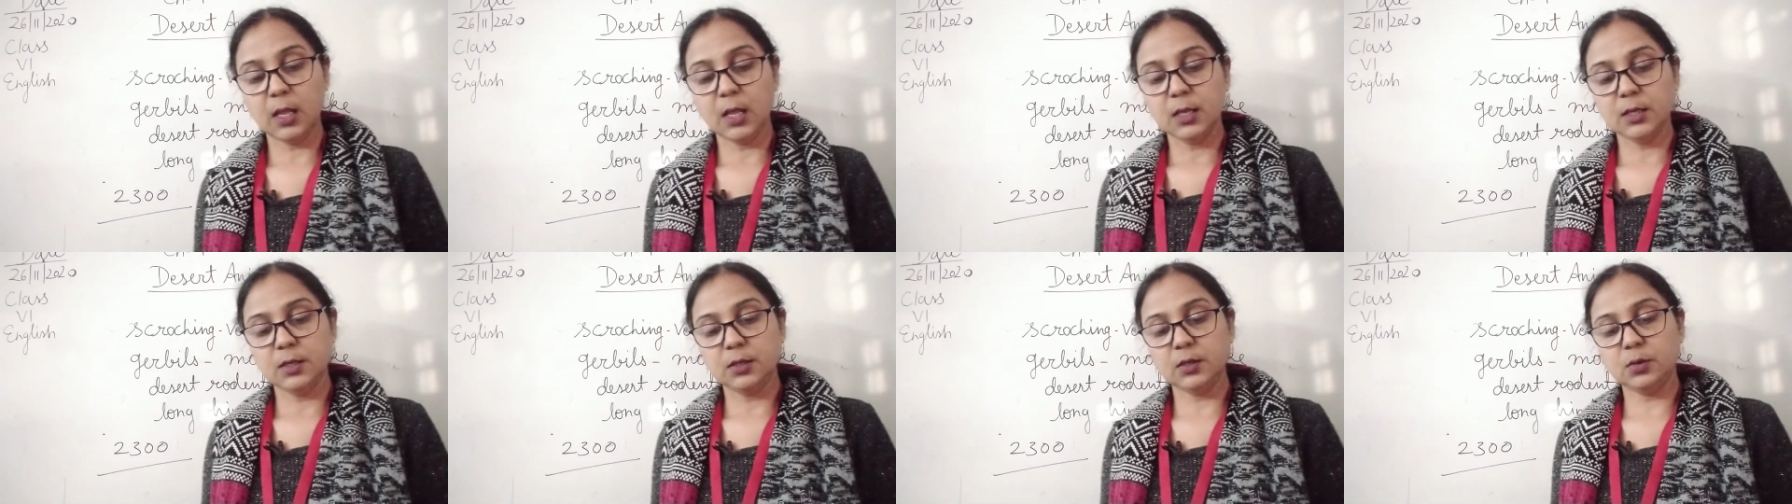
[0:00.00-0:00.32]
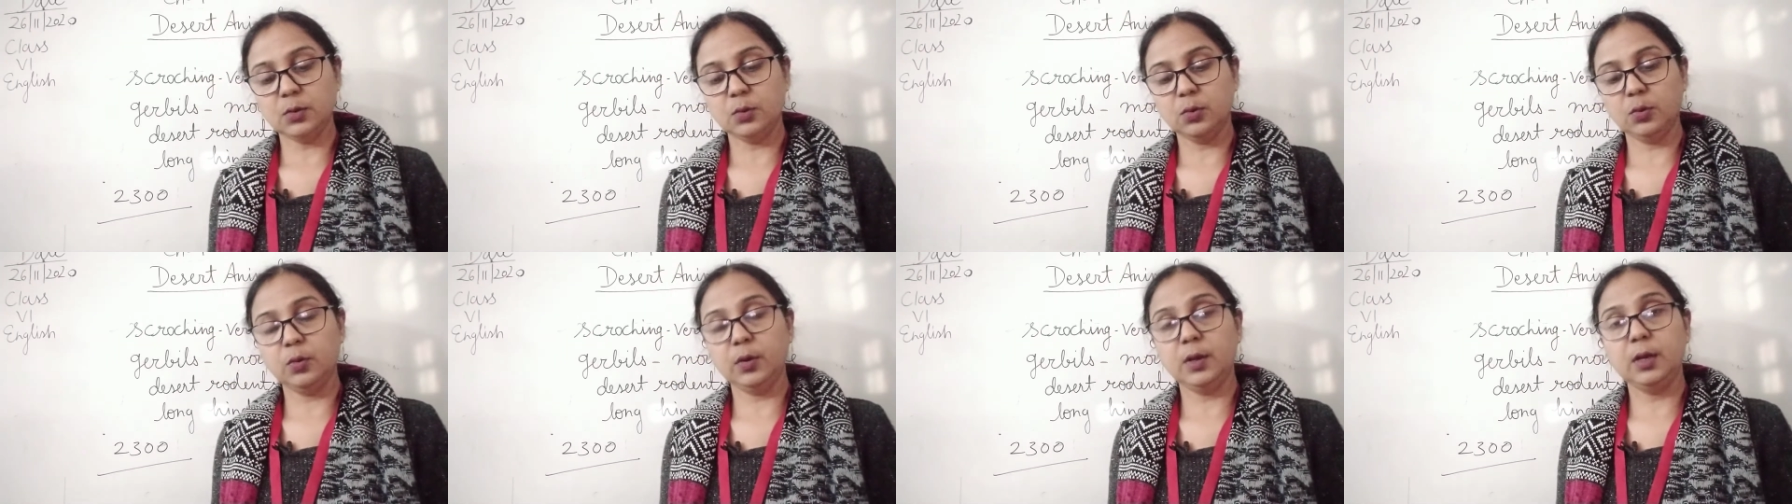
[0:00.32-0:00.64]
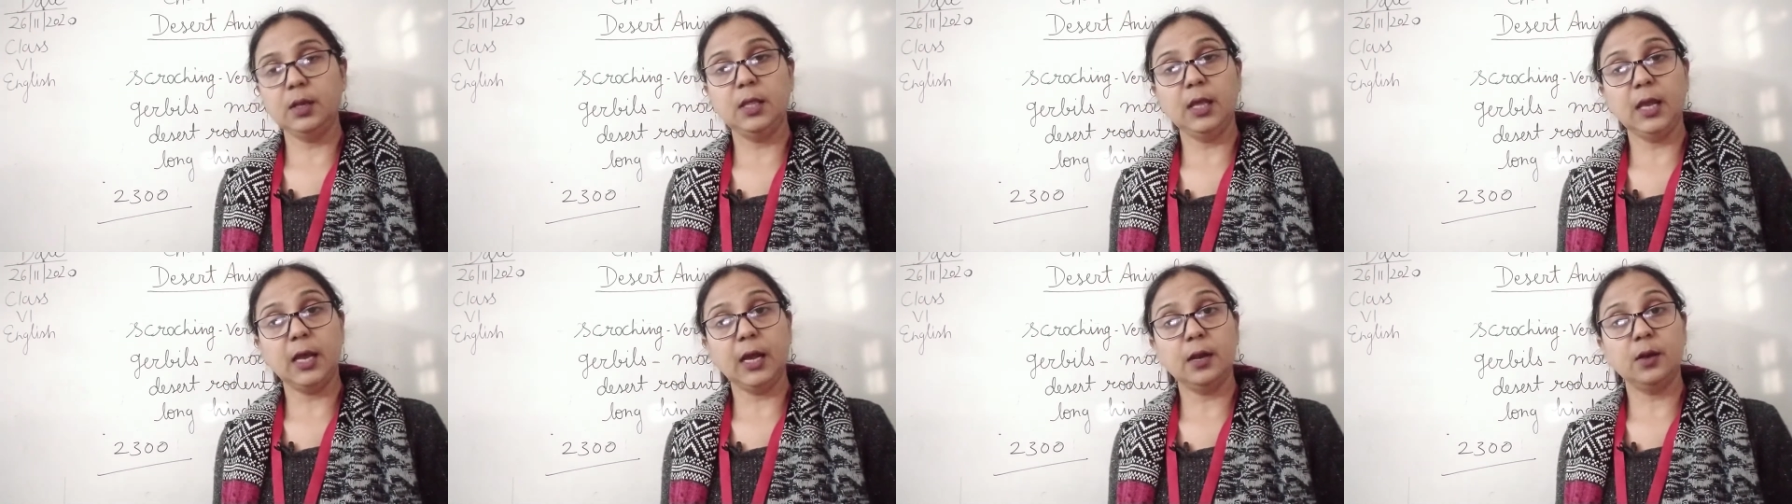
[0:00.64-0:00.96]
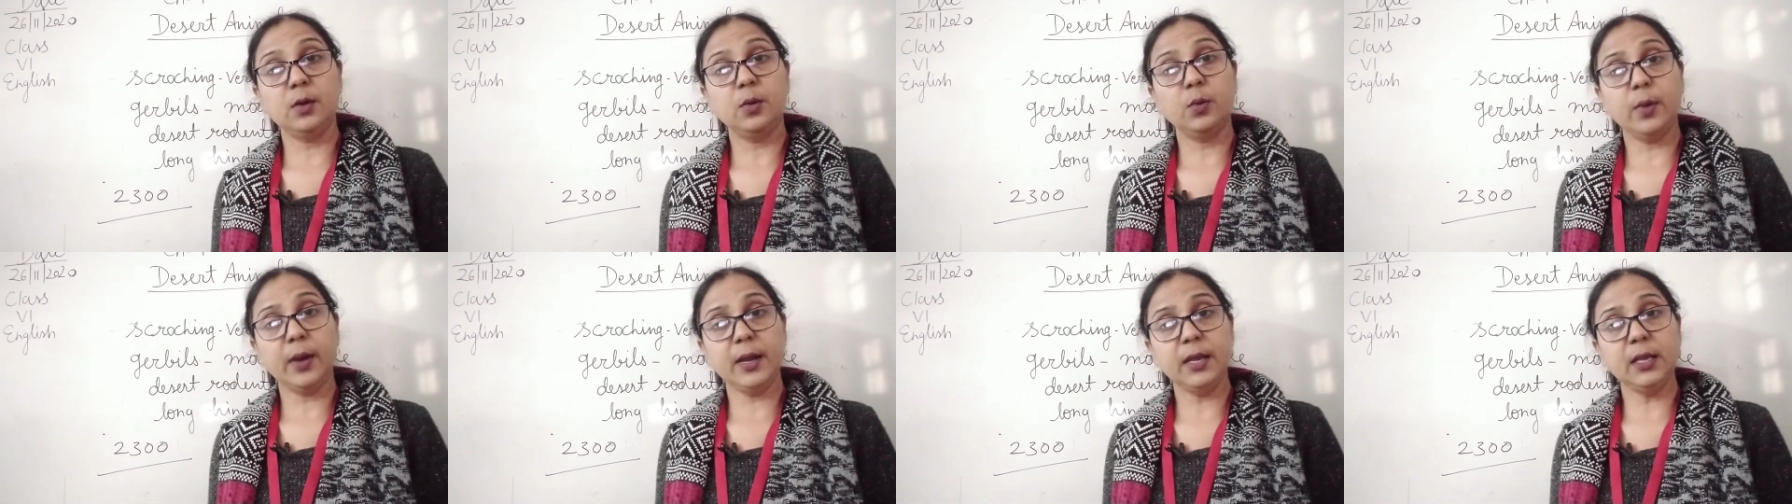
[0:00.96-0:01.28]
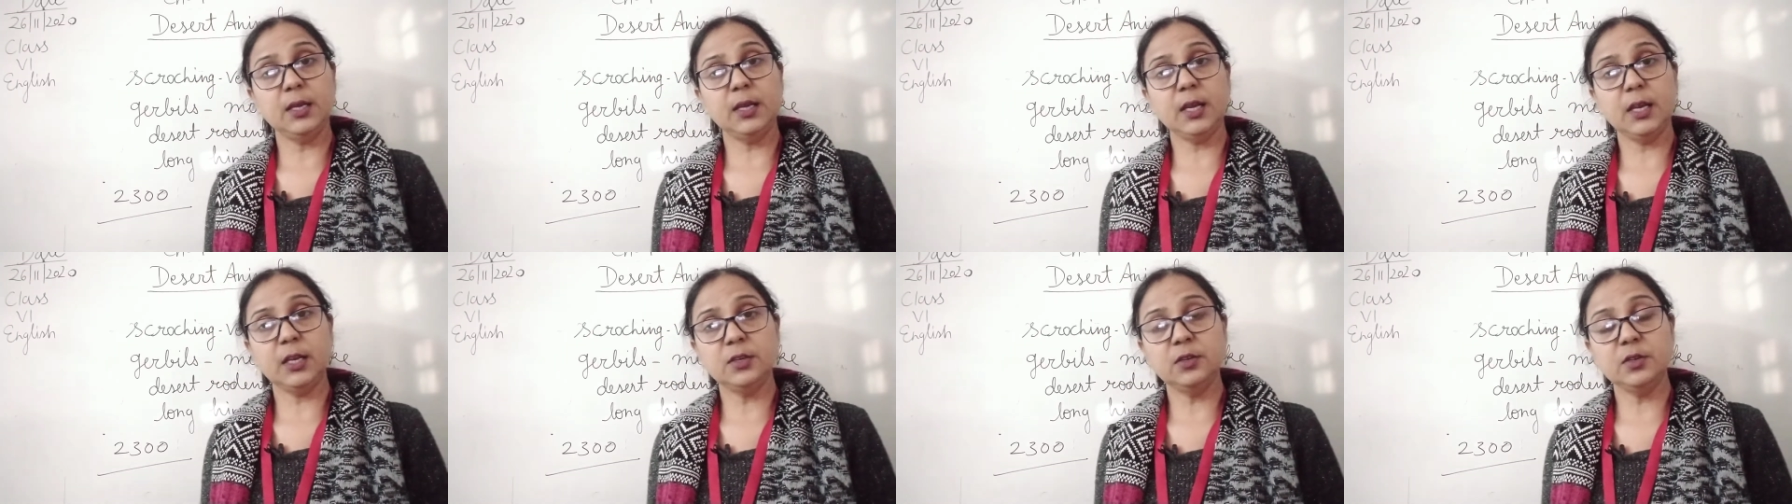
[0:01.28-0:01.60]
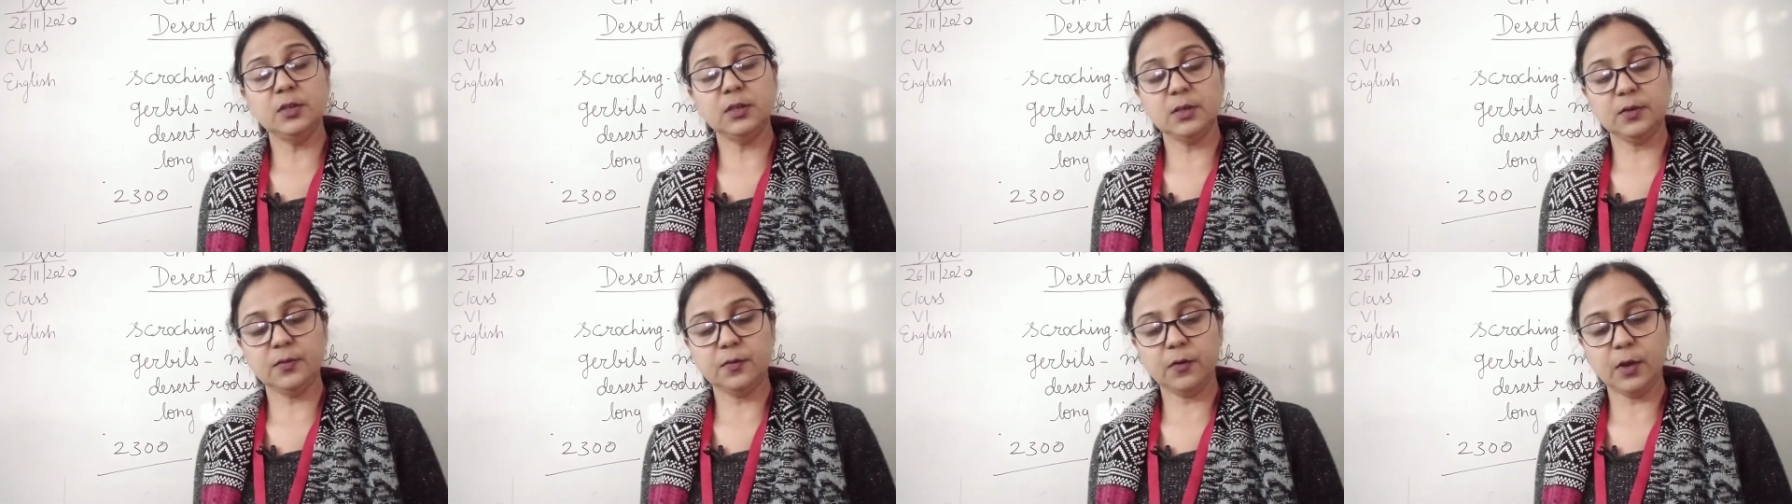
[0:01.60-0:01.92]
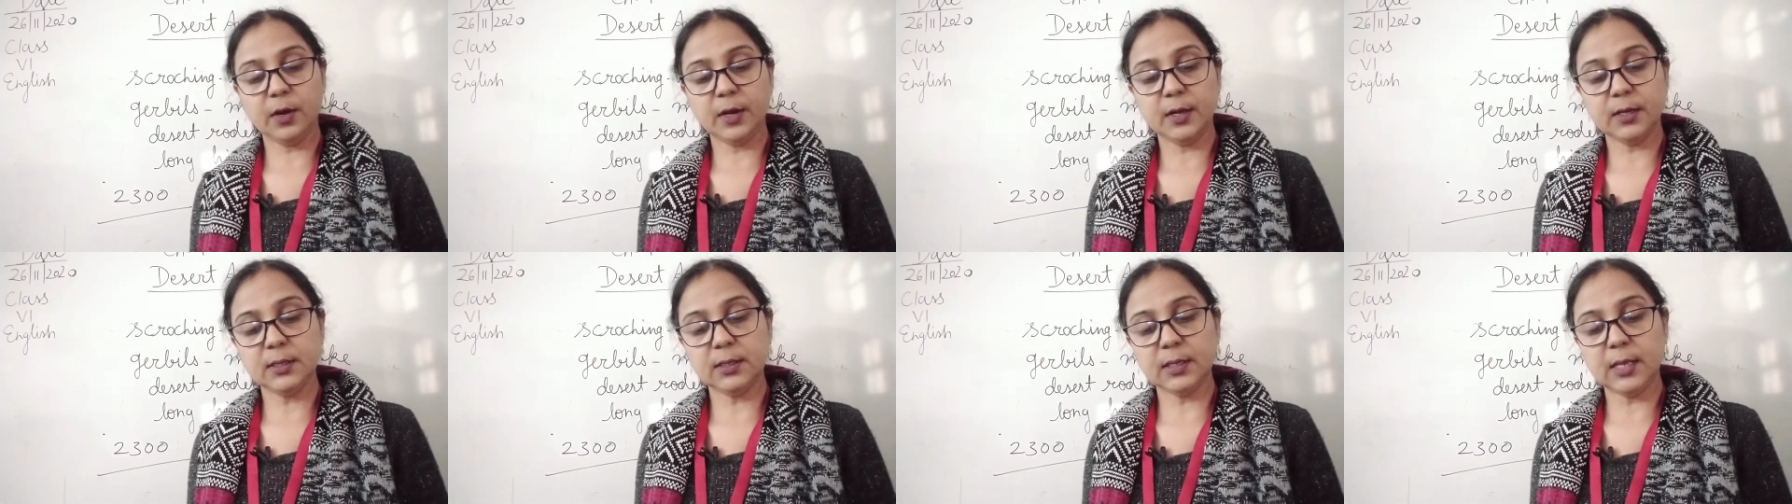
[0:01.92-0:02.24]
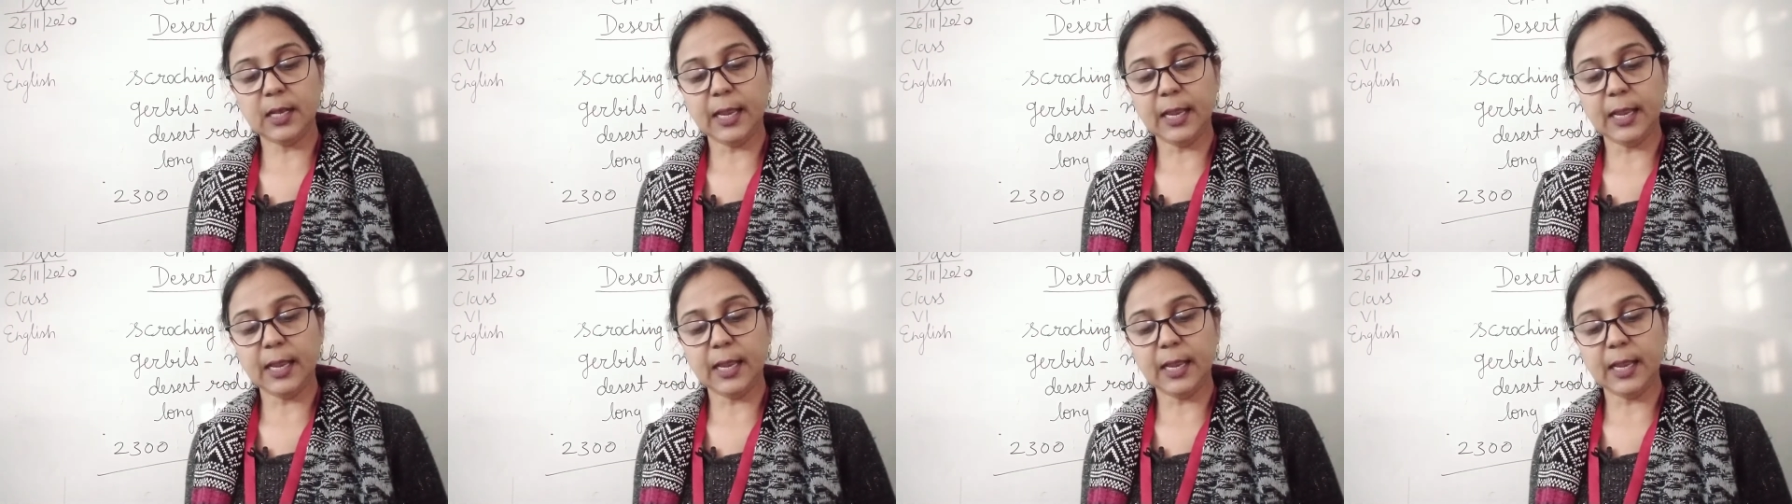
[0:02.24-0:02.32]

So they are quite dangerous for us.